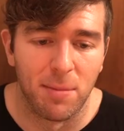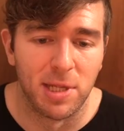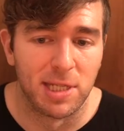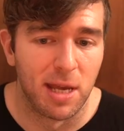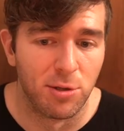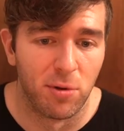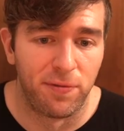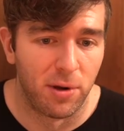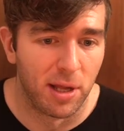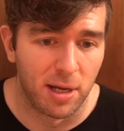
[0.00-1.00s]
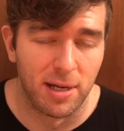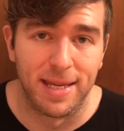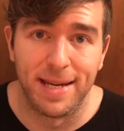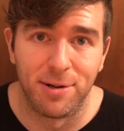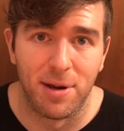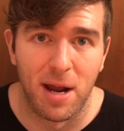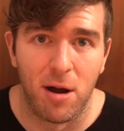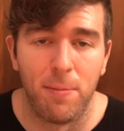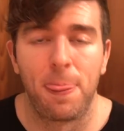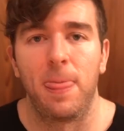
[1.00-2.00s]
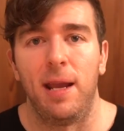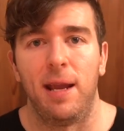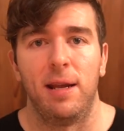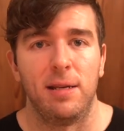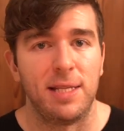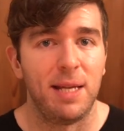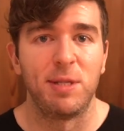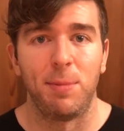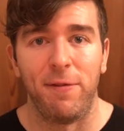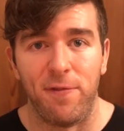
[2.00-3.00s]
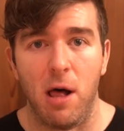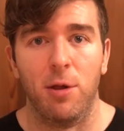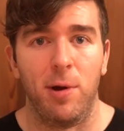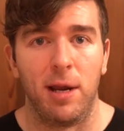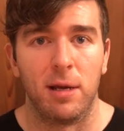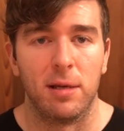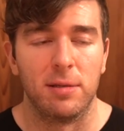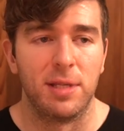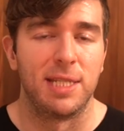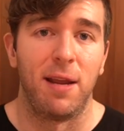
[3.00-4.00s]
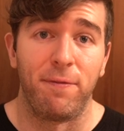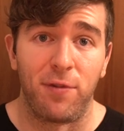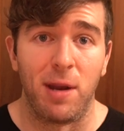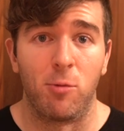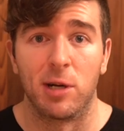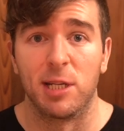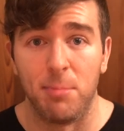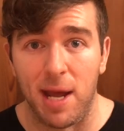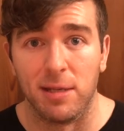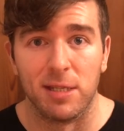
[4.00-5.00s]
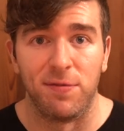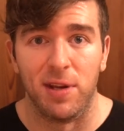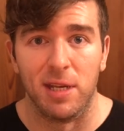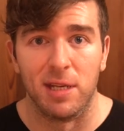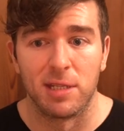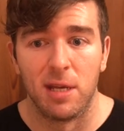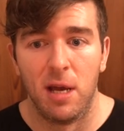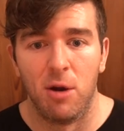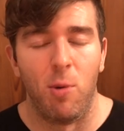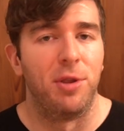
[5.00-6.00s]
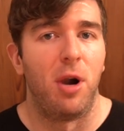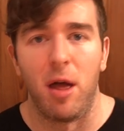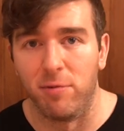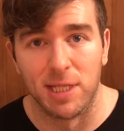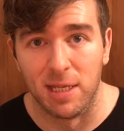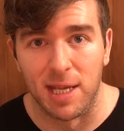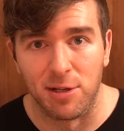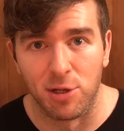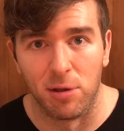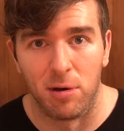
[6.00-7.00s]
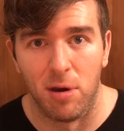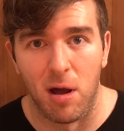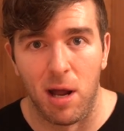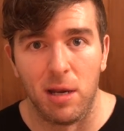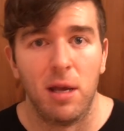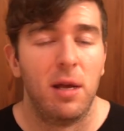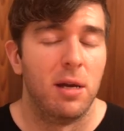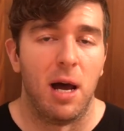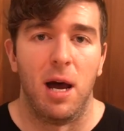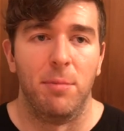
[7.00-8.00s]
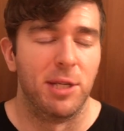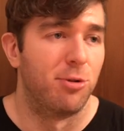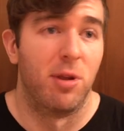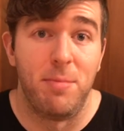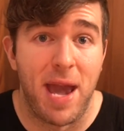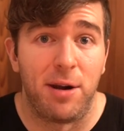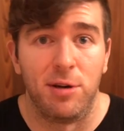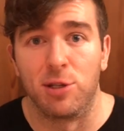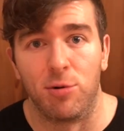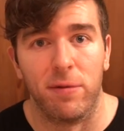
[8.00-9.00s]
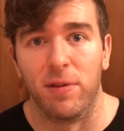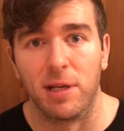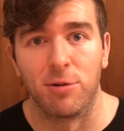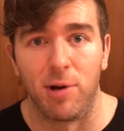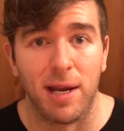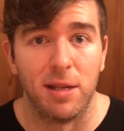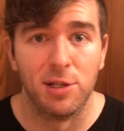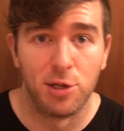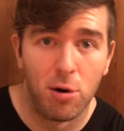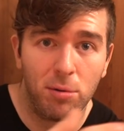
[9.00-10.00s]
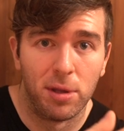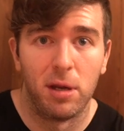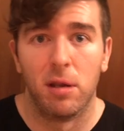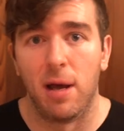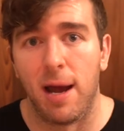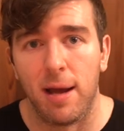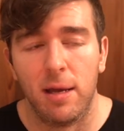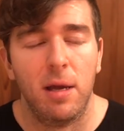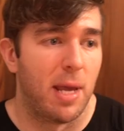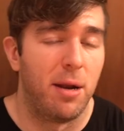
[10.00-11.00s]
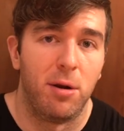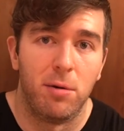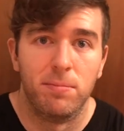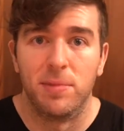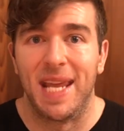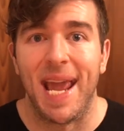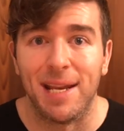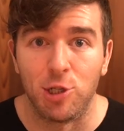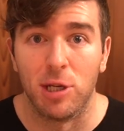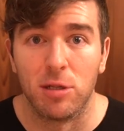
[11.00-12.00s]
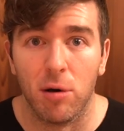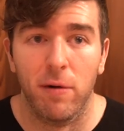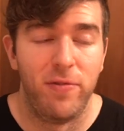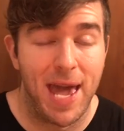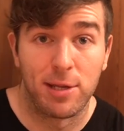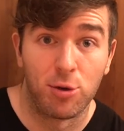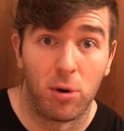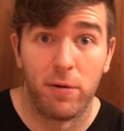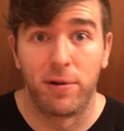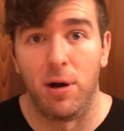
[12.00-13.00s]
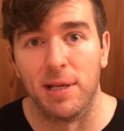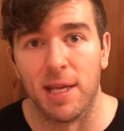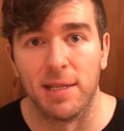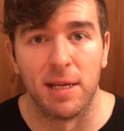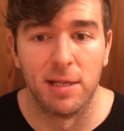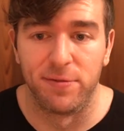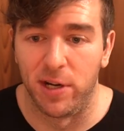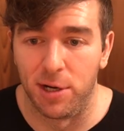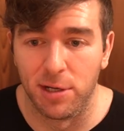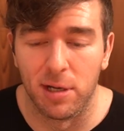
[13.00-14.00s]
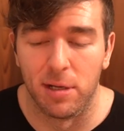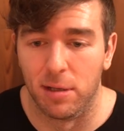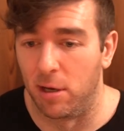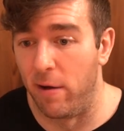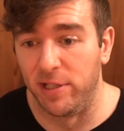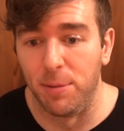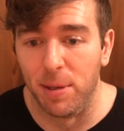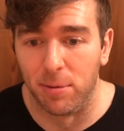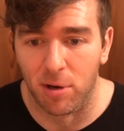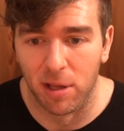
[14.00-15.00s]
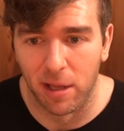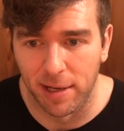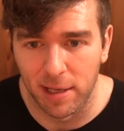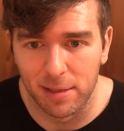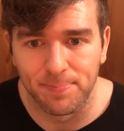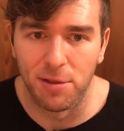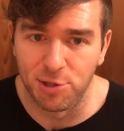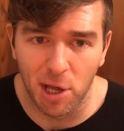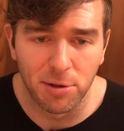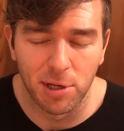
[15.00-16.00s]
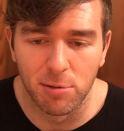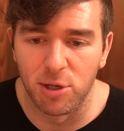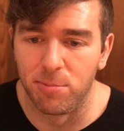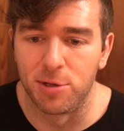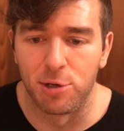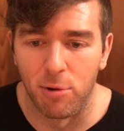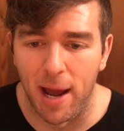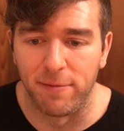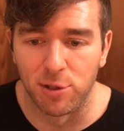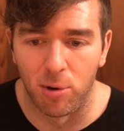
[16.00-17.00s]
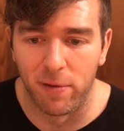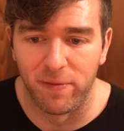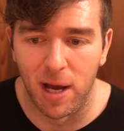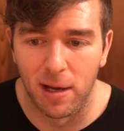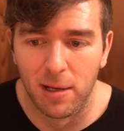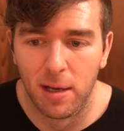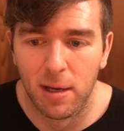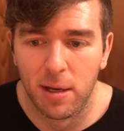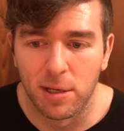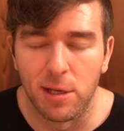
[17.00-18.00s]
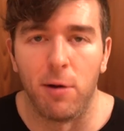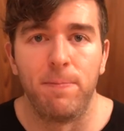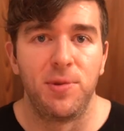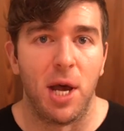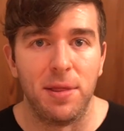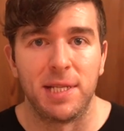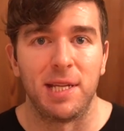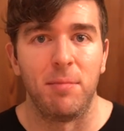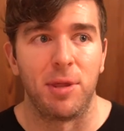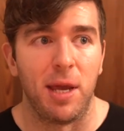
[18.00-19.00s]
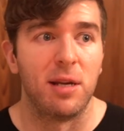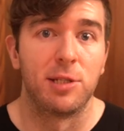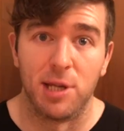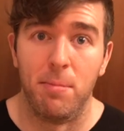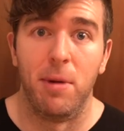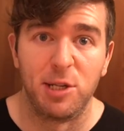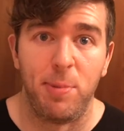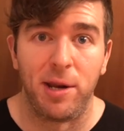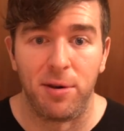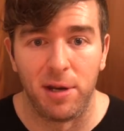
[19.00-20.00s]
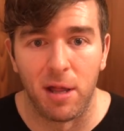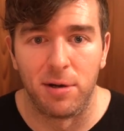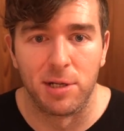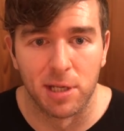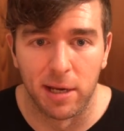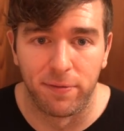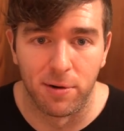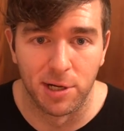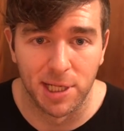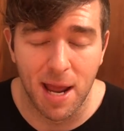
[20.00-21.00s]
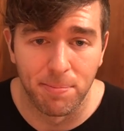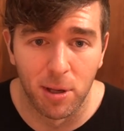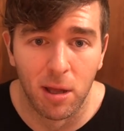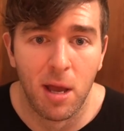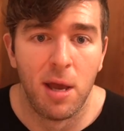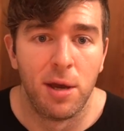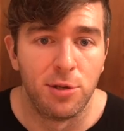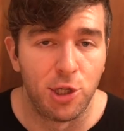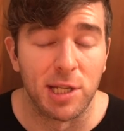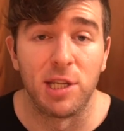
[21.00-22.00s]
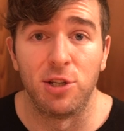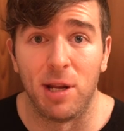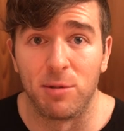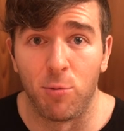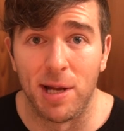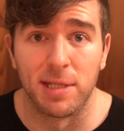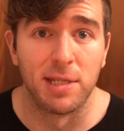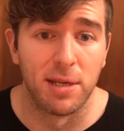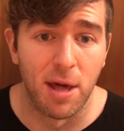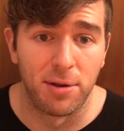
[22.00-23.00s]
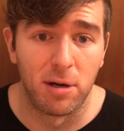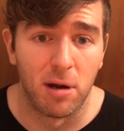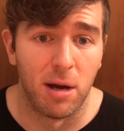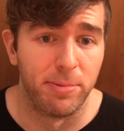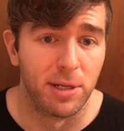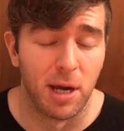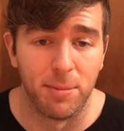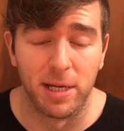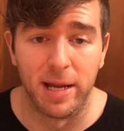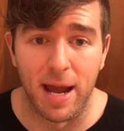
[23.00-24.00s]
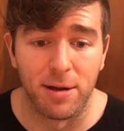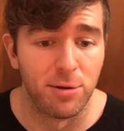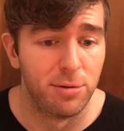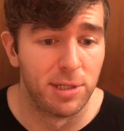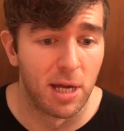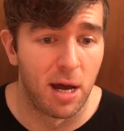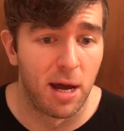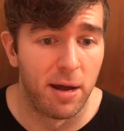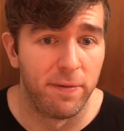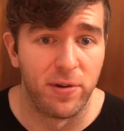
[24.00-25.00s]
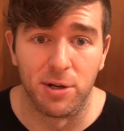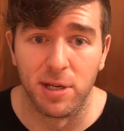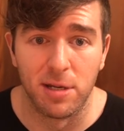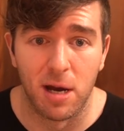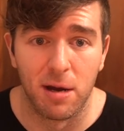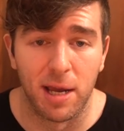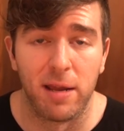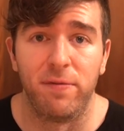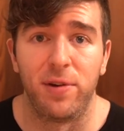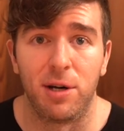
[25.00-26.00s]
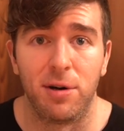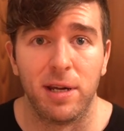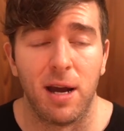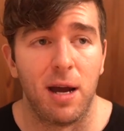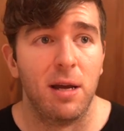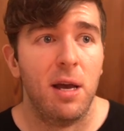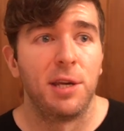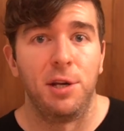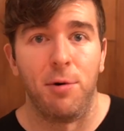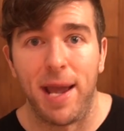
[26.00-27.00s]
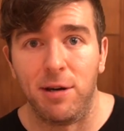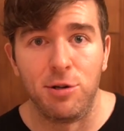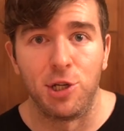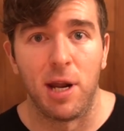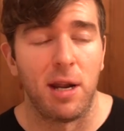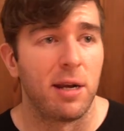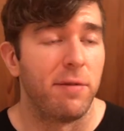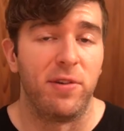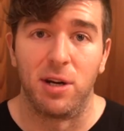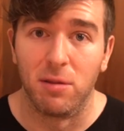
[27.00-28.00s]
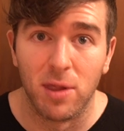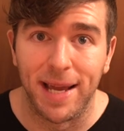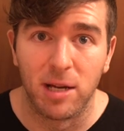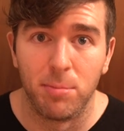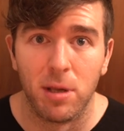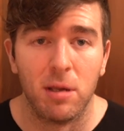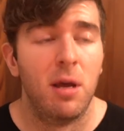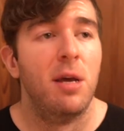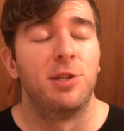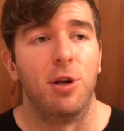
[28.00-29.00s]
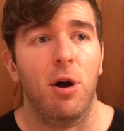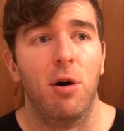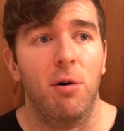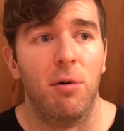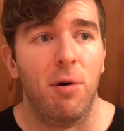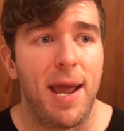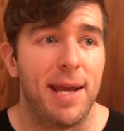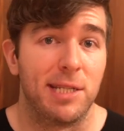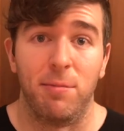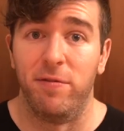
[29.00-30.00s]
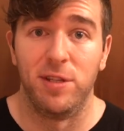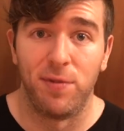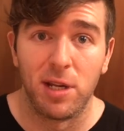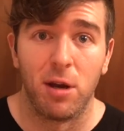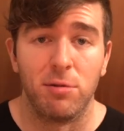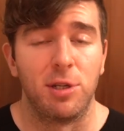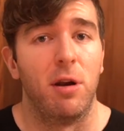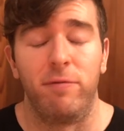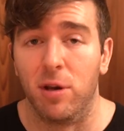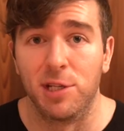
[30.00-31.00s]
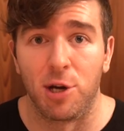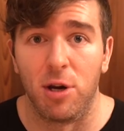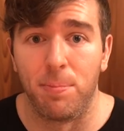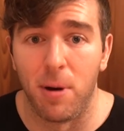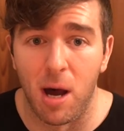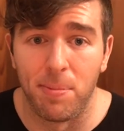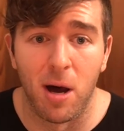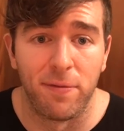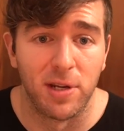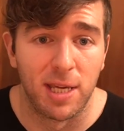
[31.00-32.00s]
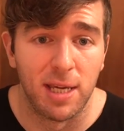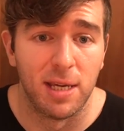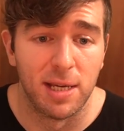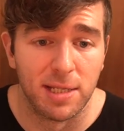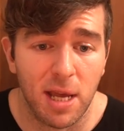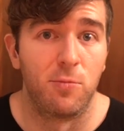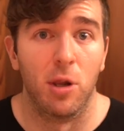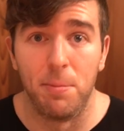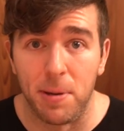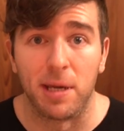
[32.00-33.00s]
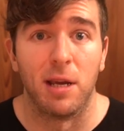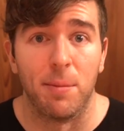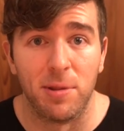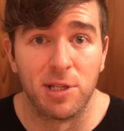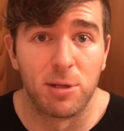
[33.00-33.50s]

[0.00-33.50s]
up the schedule for like a year now and seems to be following the same framework as Matt does fitness, whether that was intentional or not. Um, doesn't really matter. He sort of like created his own little, uh, I don't know, tangent of that sort of content, and it's very good. And like obviously people really like it. And there's other YouTubers who have sort of uh, you know, done the same thing, some much better than others. Like, for example, Jesse James West is another up and coming guy who's uh, very young and very, uh, you know, energetic, very likable. So, and some of his videos, you know, have really started to pop off and he is really picking up in the